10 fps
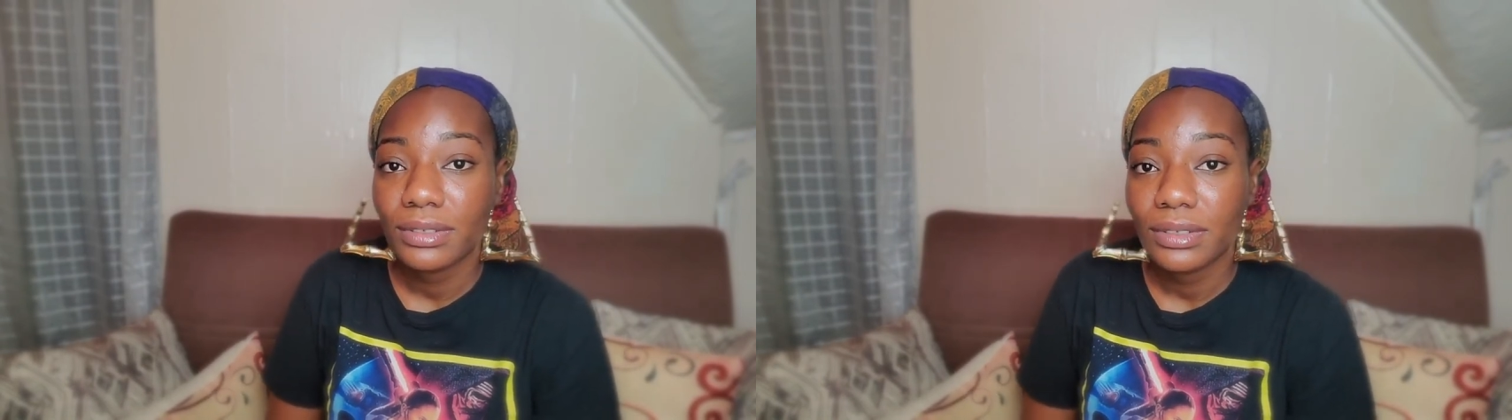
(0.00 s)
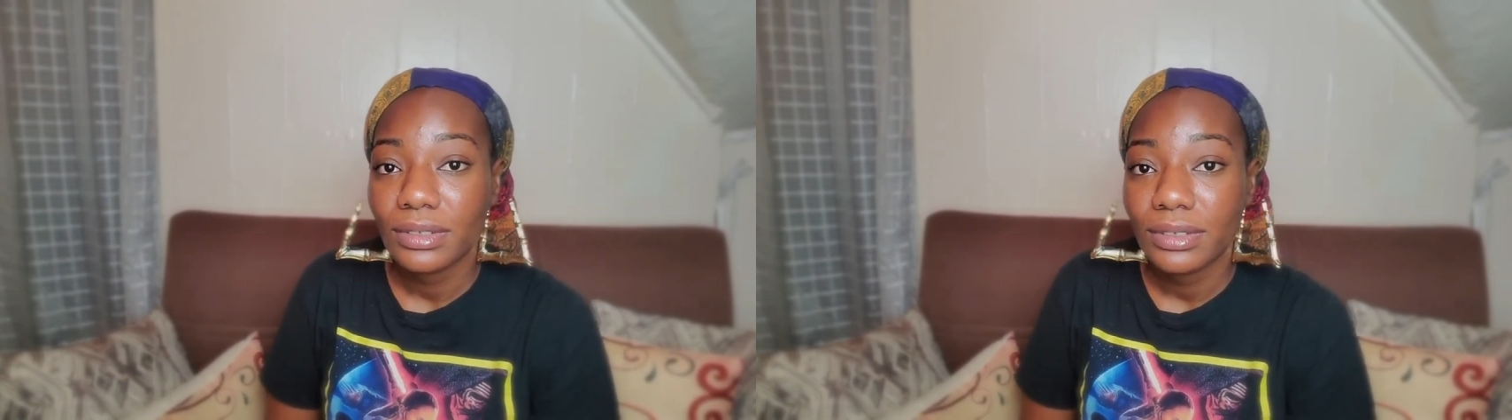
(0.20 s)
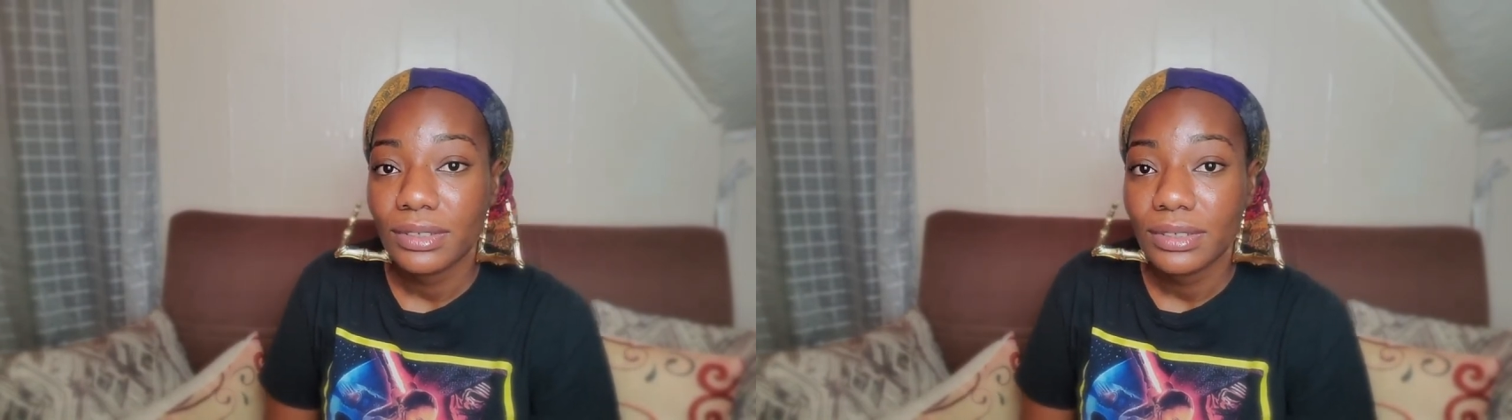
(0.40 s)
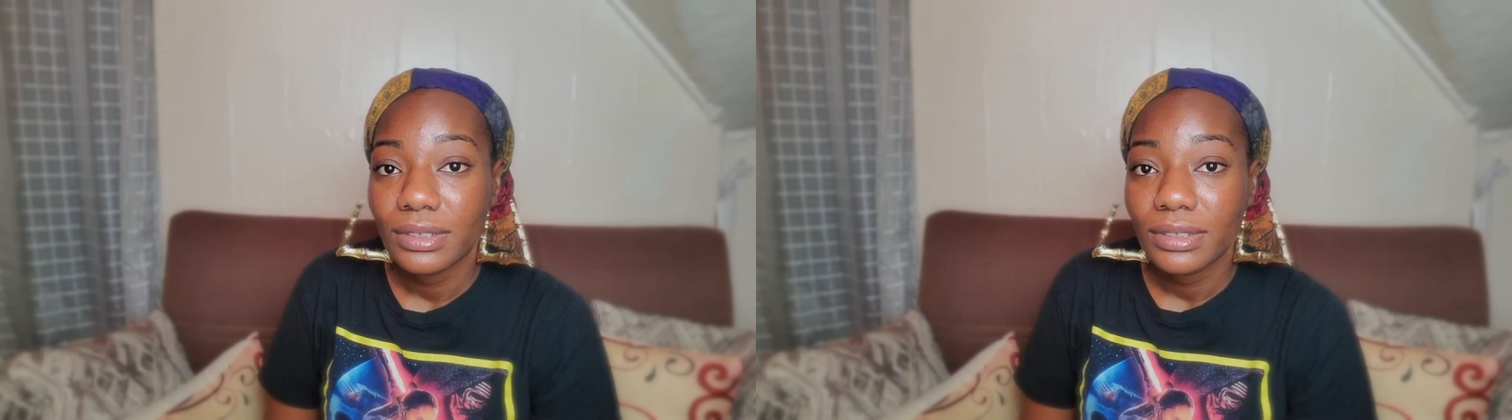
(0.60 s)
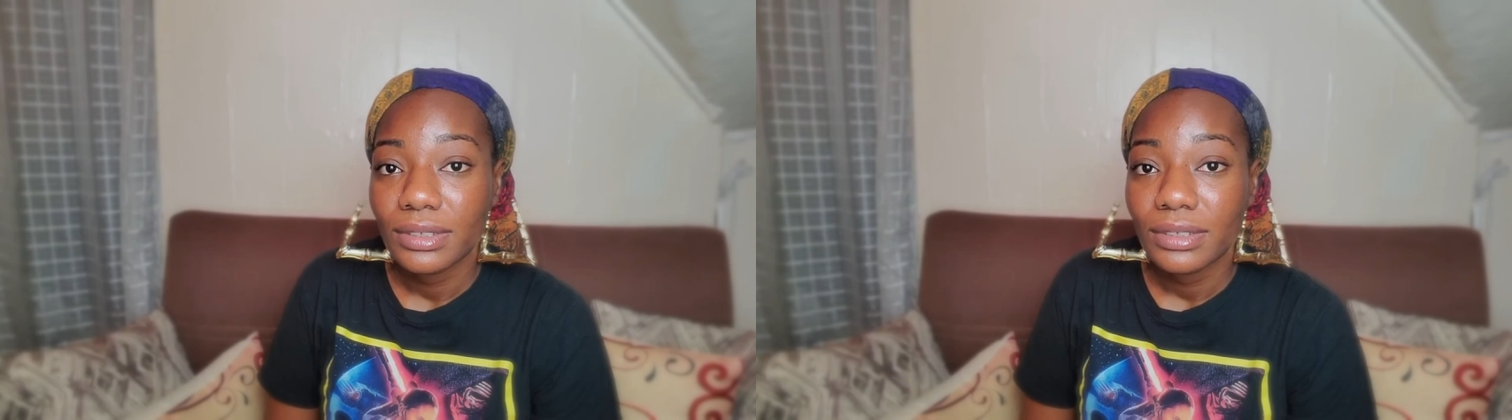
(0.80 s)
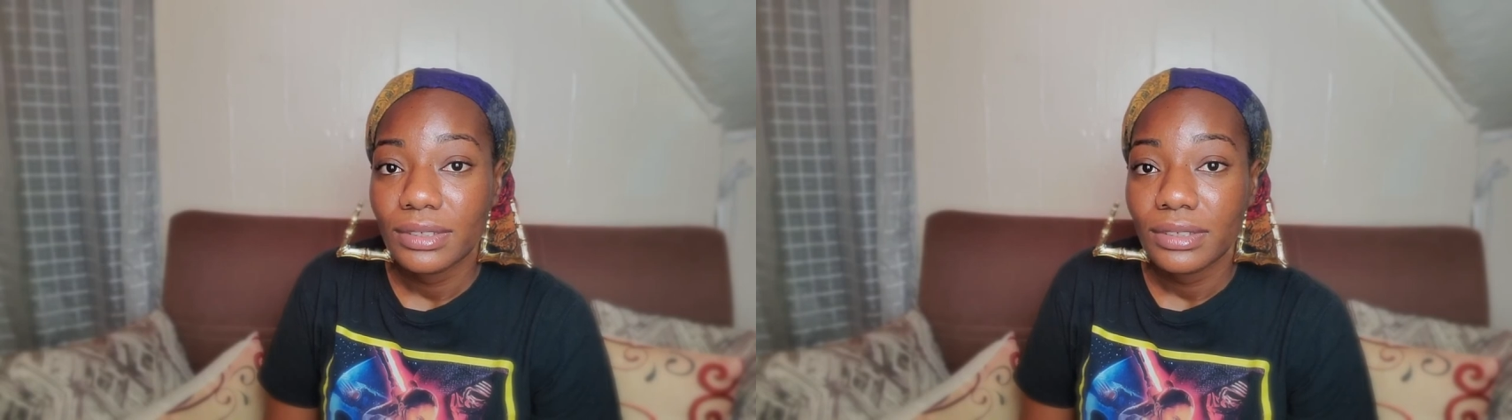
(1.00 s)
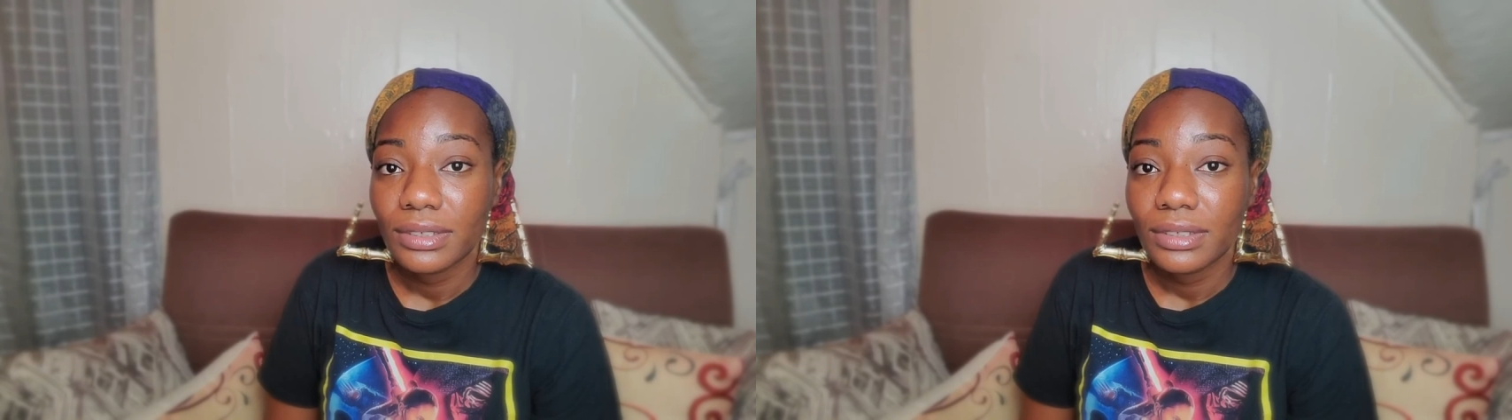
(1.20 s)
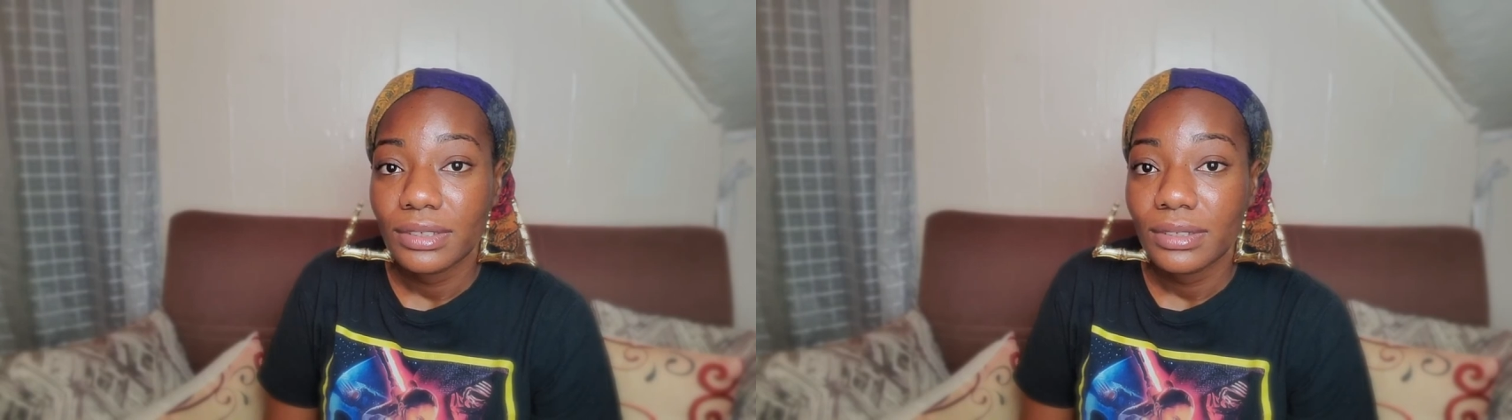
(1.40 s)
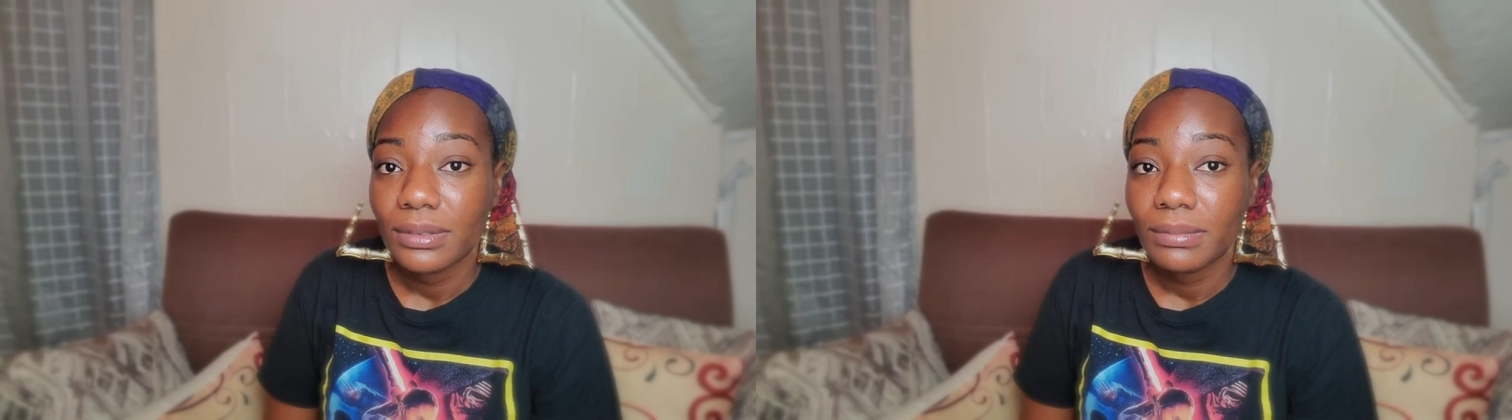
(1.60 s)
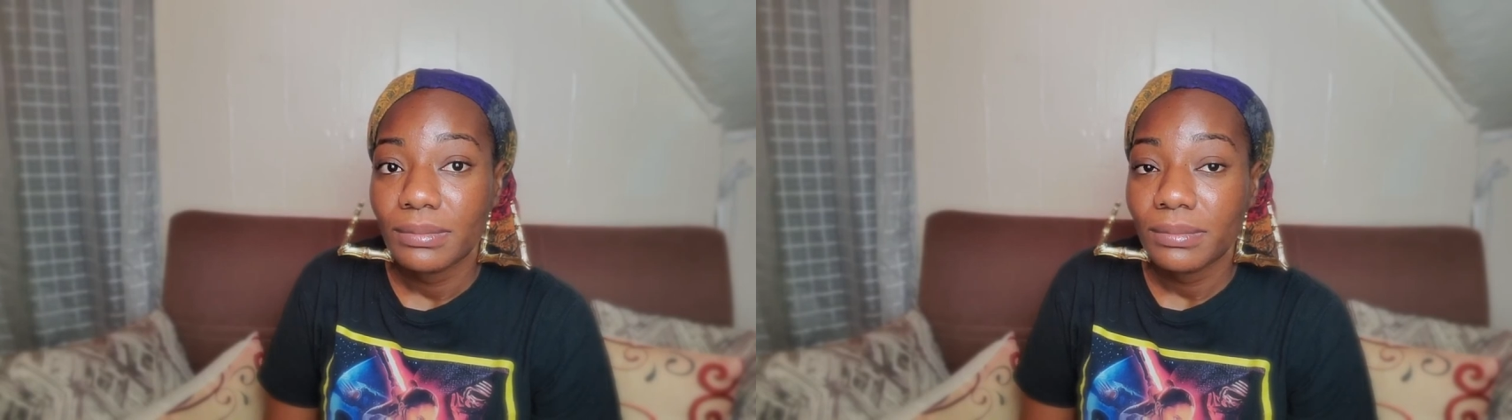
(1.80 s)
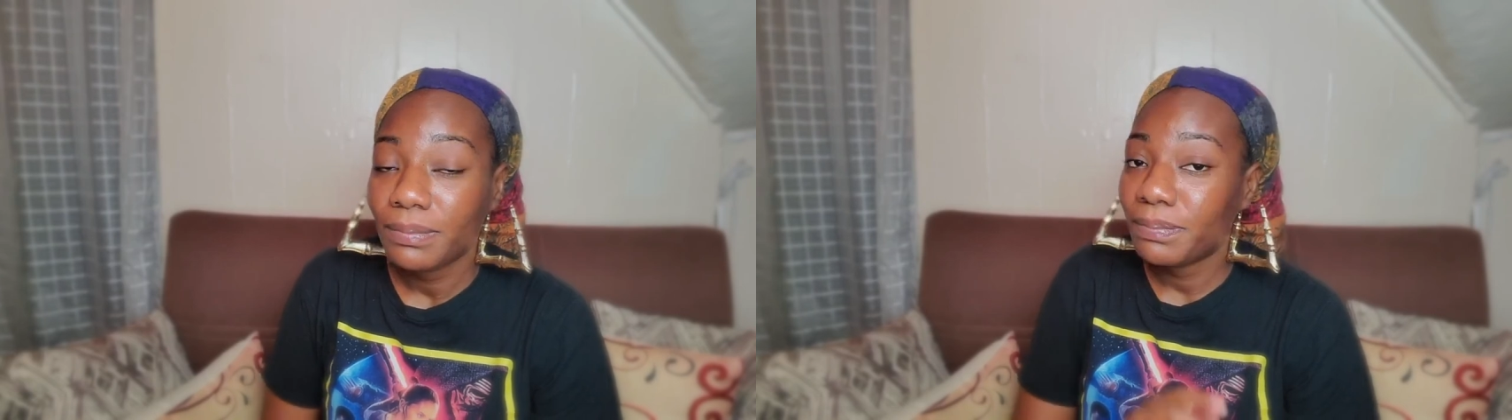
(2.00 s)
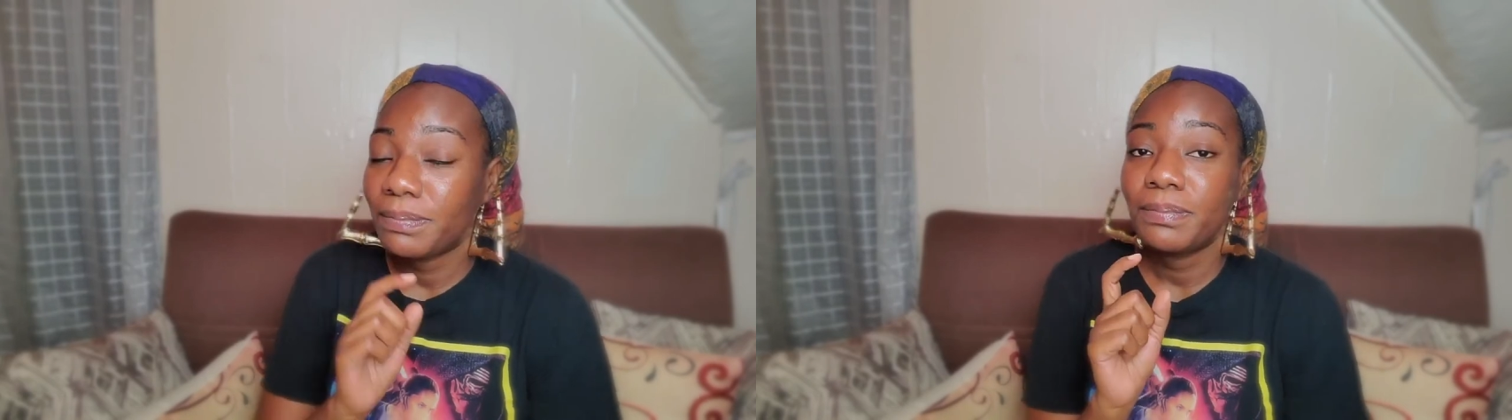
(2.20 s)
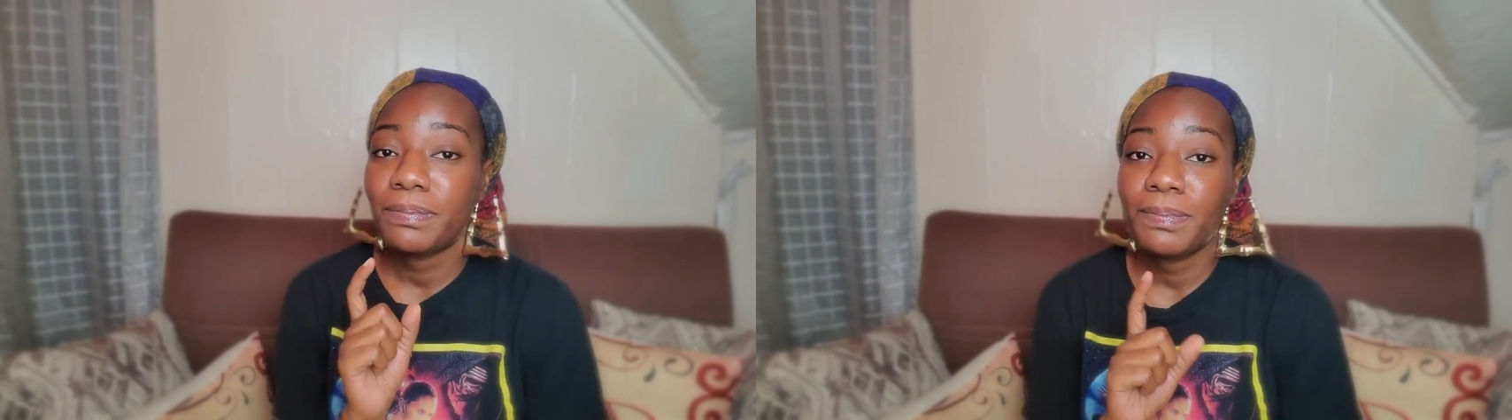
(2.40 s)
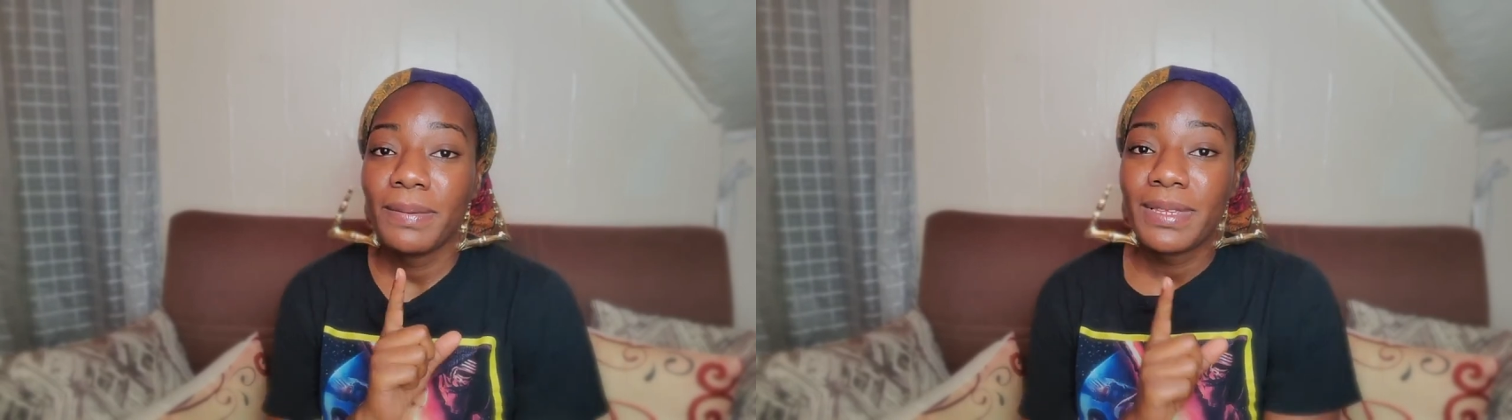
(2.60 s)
you. Maybe